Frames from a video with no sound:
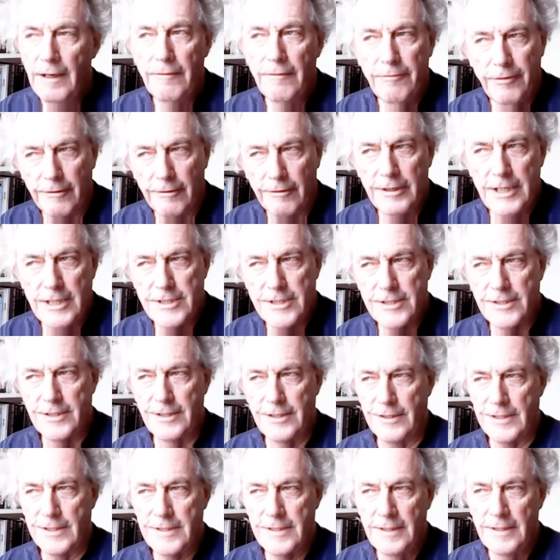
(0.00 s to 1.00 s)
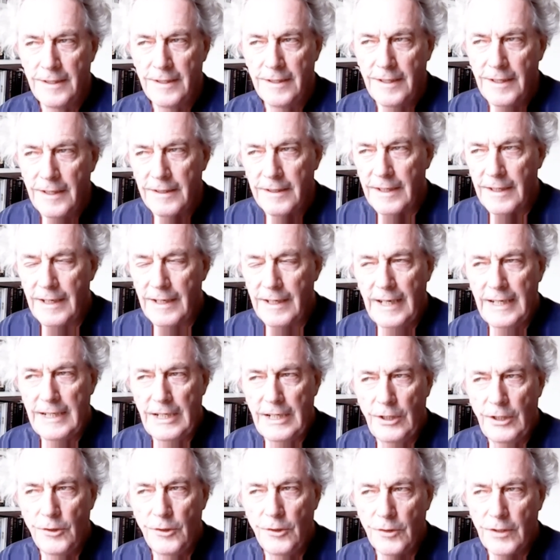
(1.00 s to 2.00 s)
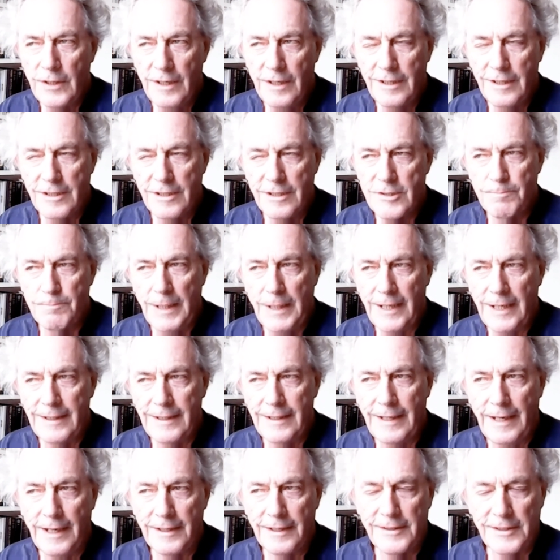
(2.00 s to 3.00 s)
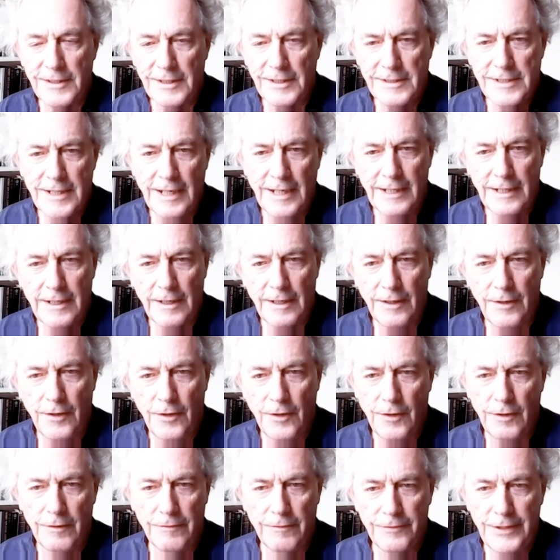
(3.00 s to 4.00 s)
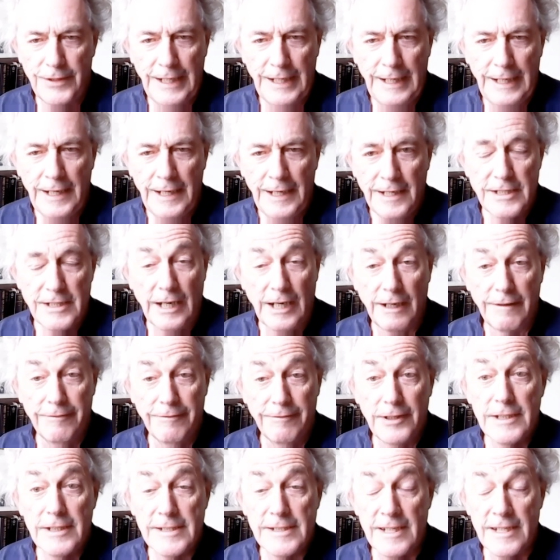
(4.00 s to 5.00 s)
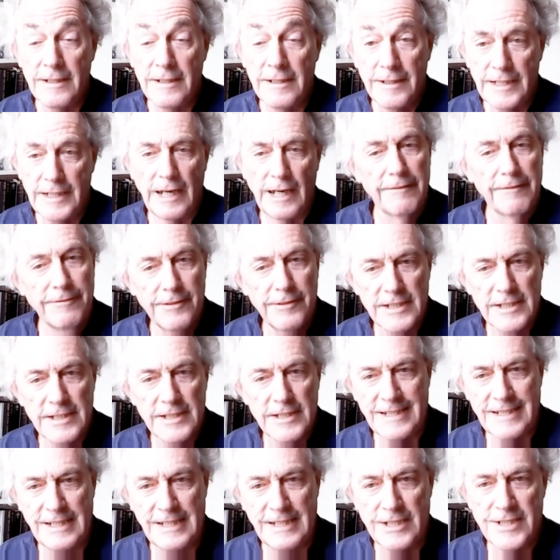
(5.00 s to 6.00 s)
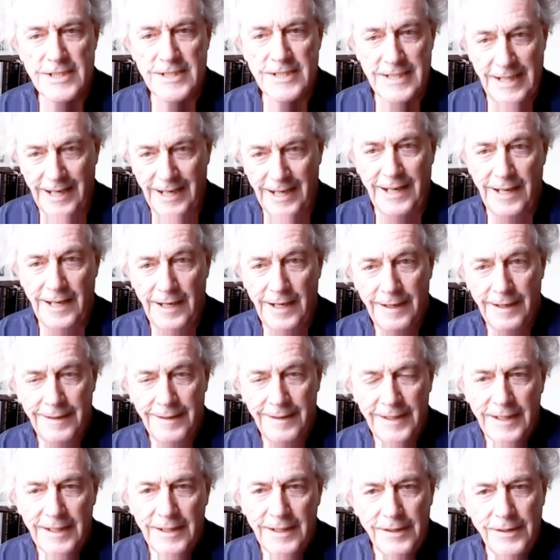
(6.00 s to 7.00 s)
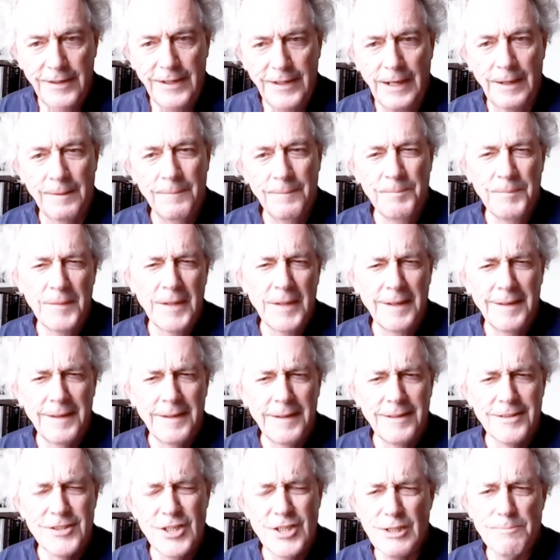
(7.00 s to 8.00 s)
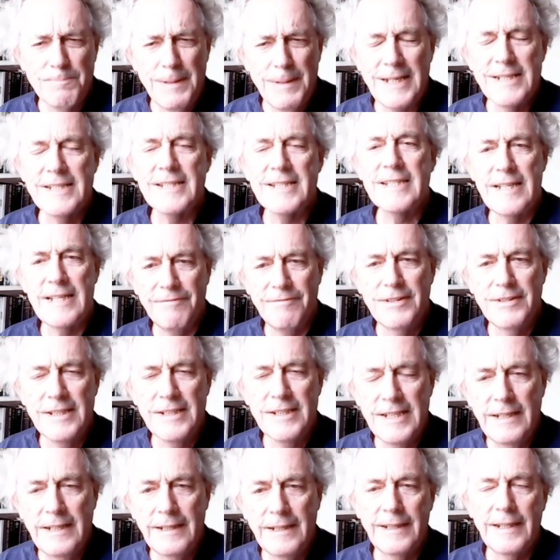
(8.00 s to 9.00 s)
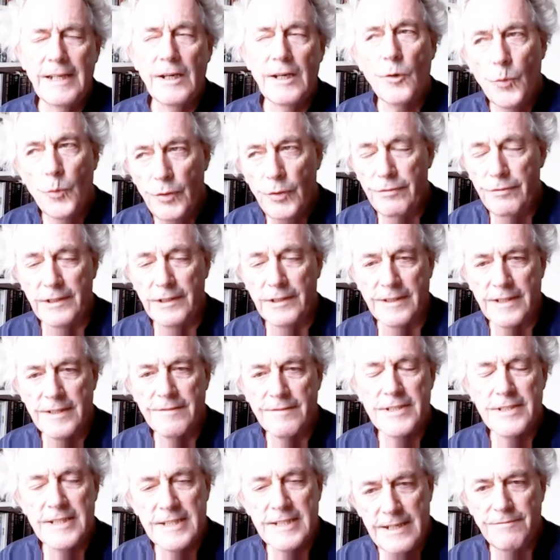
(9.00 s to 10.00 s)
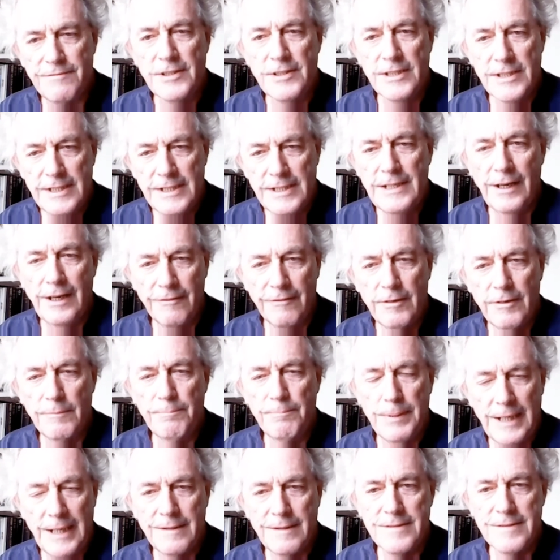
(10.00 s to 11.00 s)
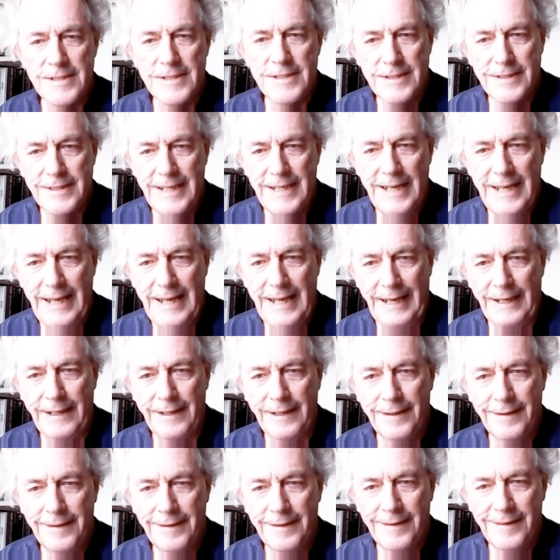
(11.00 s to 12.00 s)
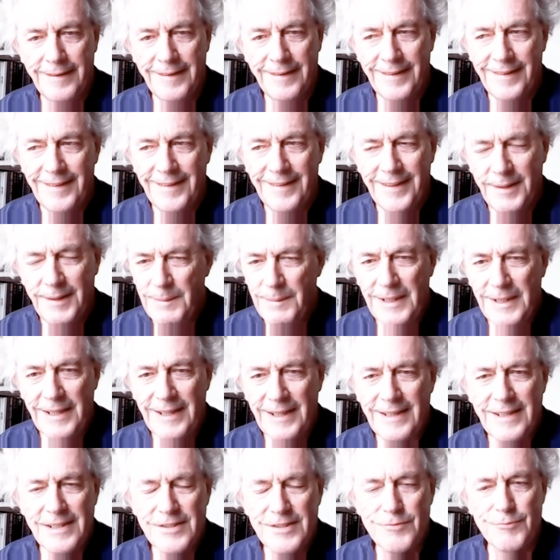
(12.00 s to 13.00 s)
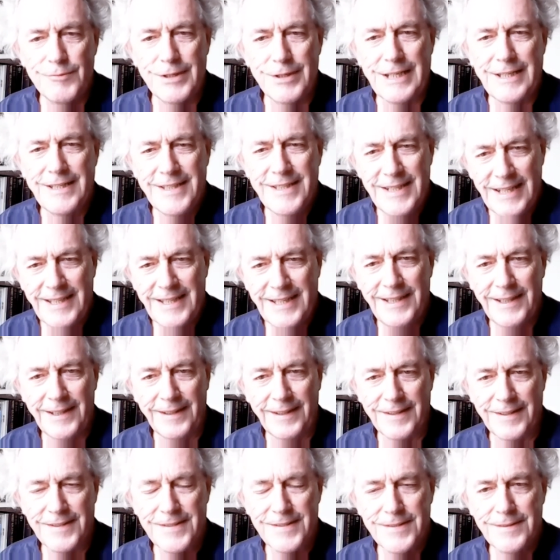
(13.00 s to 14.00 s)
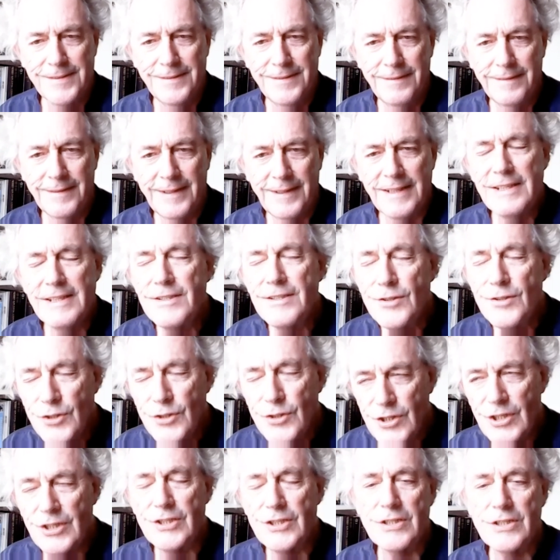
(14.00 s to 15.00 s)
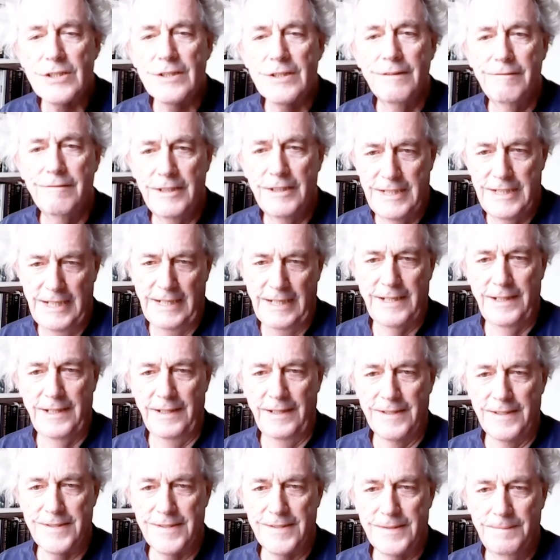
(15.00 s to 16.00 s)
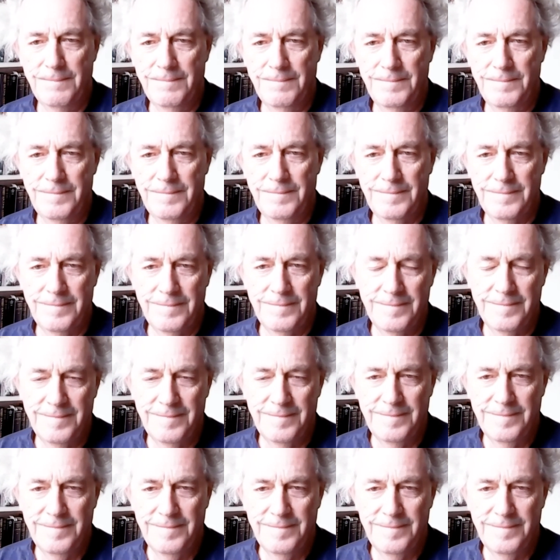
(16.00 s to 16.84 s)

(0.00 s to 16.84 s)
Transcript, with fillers: for instance, the lady who goes by under the title of the Divert- diversity czar, you know, she's paid 17, the equivalent of 1,700 pounds a day. I mean, that is ridiculous. That is just ridiculous. Yeah,